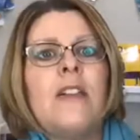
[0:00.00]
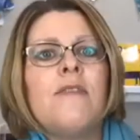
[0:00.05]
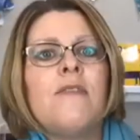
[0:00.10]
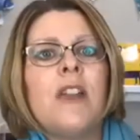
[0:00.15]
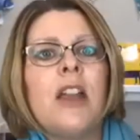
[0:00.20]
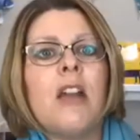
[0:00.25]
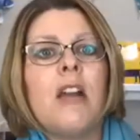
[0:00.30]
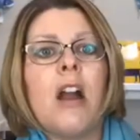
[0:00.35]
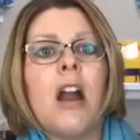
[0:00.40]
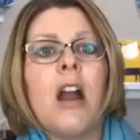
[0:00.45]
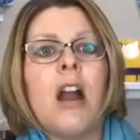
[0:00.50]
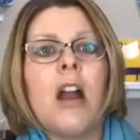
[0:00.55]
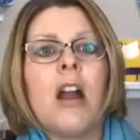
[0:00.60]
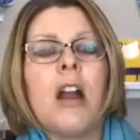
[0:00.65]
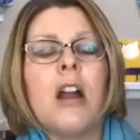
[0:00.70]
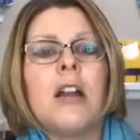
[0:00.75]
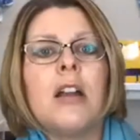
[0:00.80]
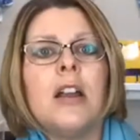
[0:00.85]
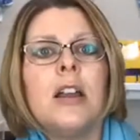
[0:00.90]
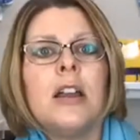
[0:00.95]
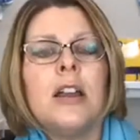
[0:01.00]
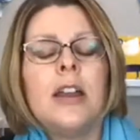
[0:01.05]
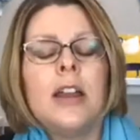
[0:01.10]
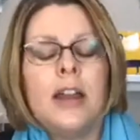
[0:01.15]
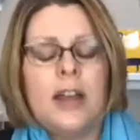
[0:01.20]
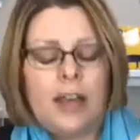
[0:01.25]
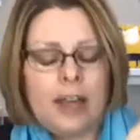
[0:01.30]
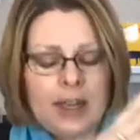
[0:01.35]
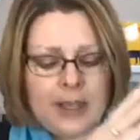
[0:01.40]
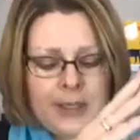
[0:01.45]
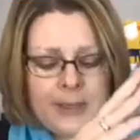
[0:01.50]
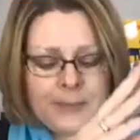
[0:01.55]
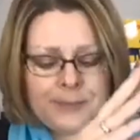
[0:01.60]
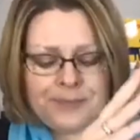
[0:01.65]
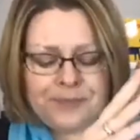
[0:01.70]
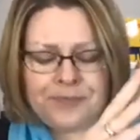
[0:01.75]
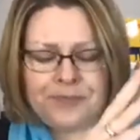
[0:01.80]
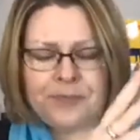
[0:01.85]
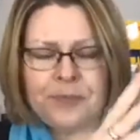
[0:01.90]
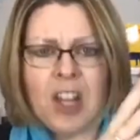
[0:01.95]
and there are,
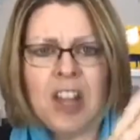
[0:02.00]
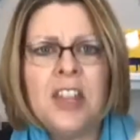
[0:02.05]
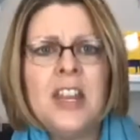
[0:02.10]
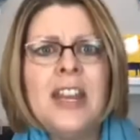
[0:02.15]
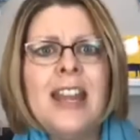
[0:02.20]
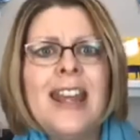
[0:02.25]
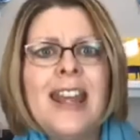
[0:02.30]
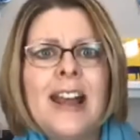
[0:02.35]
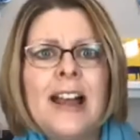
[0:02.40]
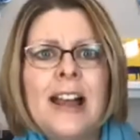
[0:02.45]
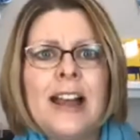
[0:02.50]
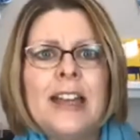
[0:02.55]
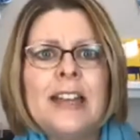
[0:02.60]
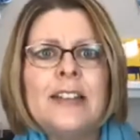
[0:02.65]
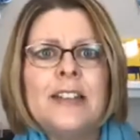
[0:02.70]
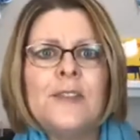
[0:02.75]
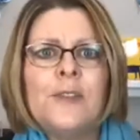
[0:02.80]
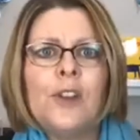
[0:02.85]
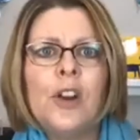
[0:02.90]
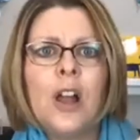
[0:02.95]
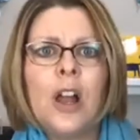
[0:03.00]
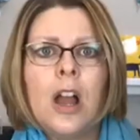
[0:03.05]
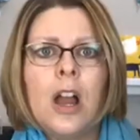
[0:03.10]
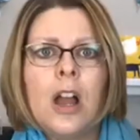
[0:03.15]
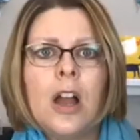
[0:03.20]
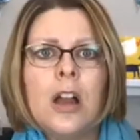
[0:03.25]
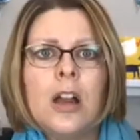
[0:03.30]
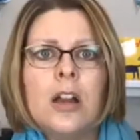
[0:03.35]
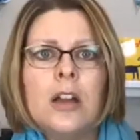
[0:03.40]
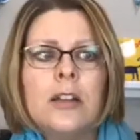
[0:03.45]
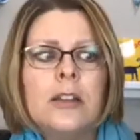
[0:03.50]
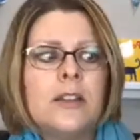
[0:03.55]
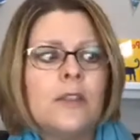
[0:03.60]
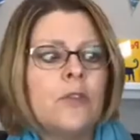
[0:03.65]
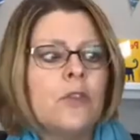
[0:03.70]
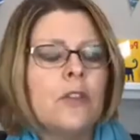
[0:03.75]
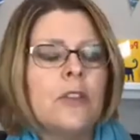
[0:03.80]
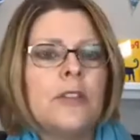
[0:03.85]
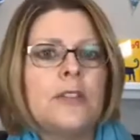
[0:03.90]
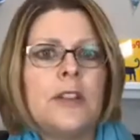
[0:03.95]
I think, 9 different cards. Of
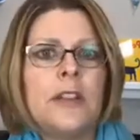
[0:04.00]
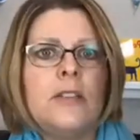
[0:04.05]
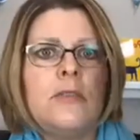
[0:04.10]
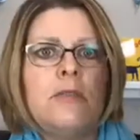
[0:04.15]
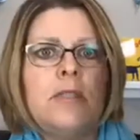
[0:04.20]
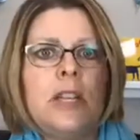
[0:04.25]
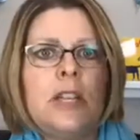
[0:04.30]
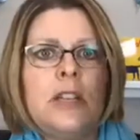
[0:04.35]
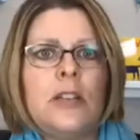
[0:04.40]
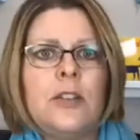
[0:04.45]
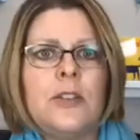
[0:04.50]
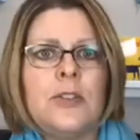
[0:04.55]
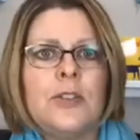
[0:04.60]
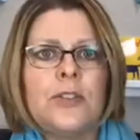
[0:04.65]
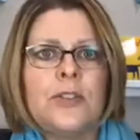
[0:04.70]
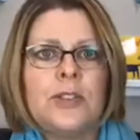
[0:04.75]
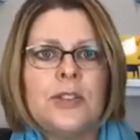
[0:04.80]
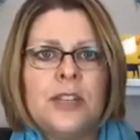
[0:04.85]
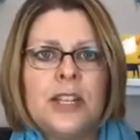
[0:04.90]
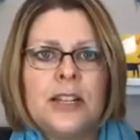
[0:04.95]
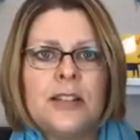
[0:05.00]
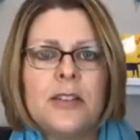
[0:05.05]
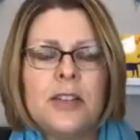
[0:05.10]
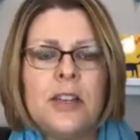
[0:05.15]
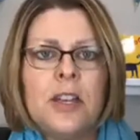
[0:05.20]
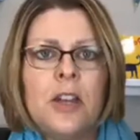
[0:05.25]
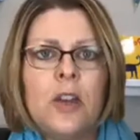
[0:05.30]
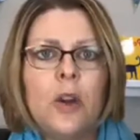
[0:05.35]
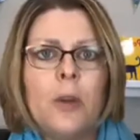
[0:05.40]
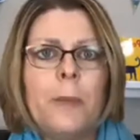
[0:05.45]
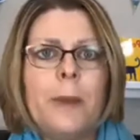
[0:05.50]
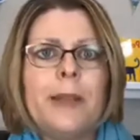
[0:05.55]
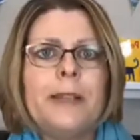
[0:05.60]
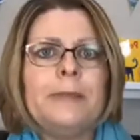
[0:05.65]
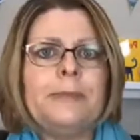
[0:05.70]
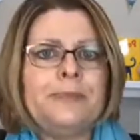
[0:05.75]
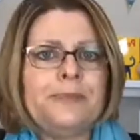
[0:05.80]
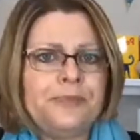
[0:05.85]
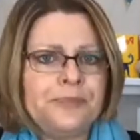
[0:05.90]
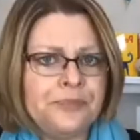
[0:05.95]
course, I only used 6 in here,
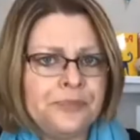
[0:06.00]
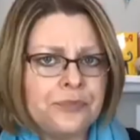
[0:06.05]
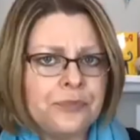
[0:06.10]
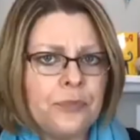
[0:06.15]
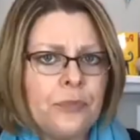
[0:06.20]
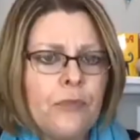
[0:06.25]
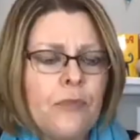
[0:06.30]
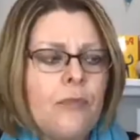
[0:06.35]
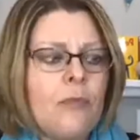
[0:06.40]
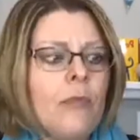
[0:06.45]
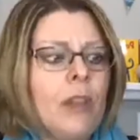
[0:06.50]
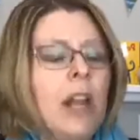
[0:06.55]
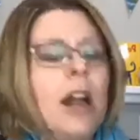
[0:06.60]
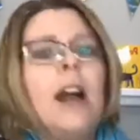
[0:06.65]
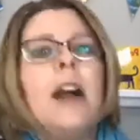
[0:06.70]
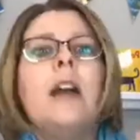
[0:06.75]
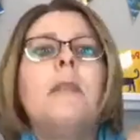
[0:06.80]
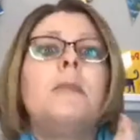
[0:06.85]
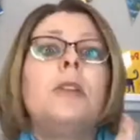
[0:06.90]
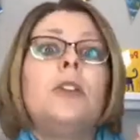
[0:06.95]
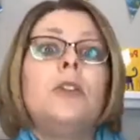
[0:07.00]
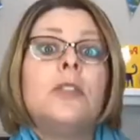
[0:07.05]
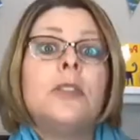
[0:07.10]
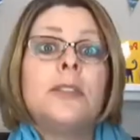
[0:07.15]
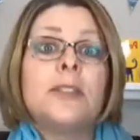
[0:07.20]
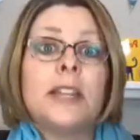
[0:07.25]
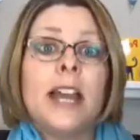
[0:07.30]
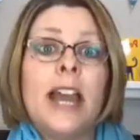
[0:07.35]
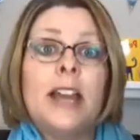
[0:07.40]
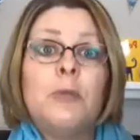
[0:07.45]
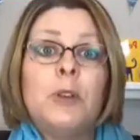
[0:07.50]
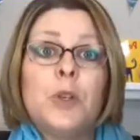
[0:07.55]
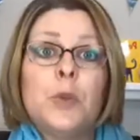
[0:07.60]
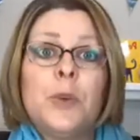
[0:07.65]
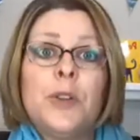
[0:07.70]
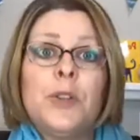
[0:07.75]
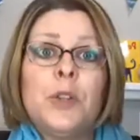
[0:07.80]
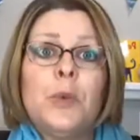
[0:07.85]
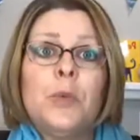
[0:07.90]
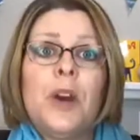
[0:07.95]
but you decide which
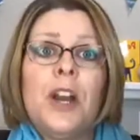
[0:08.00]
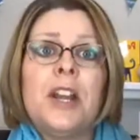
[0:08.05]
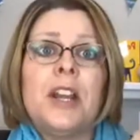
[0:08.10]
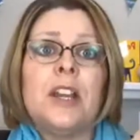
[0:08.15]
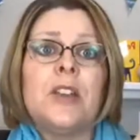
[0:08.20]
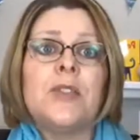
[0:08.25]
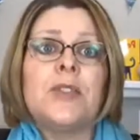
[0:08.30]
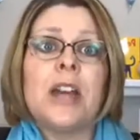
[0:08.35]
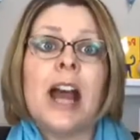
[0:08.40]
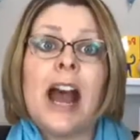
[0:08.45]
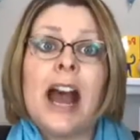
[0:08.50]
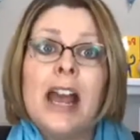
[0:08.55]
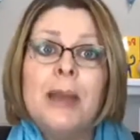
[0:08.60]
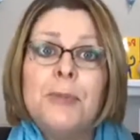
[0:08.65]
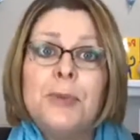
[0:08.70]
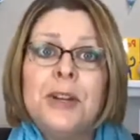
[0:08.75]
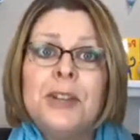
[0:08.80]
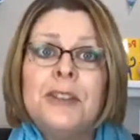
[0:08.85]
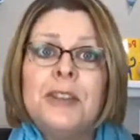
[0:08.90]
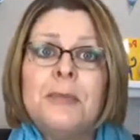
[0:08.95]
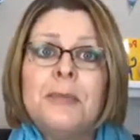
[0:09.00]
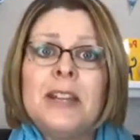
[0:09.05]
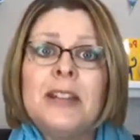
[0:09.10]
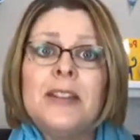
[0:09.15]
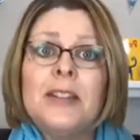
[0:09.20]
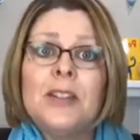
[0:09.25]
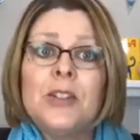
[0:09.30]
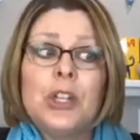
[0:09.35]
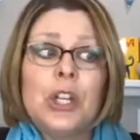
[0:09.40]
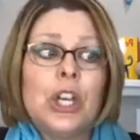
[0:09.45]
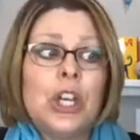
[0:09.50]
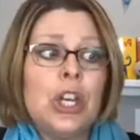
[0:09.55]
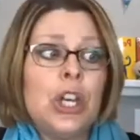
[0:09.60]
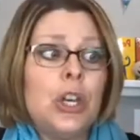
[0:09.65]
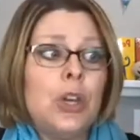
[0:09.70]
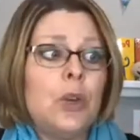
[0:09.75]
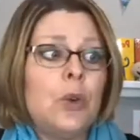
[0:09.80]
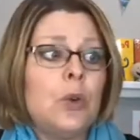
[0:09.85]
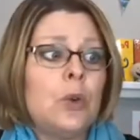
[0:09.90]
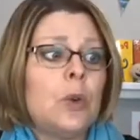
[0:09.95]
ones you want to use. I put them in this
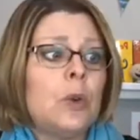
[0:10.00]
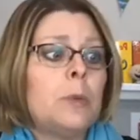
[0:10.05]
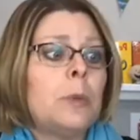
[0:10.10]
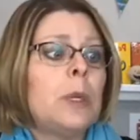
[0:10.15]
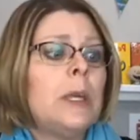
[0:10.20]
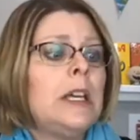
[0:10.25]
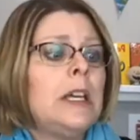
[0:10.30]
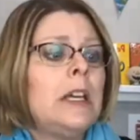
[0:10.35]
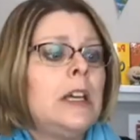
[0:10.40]
cube,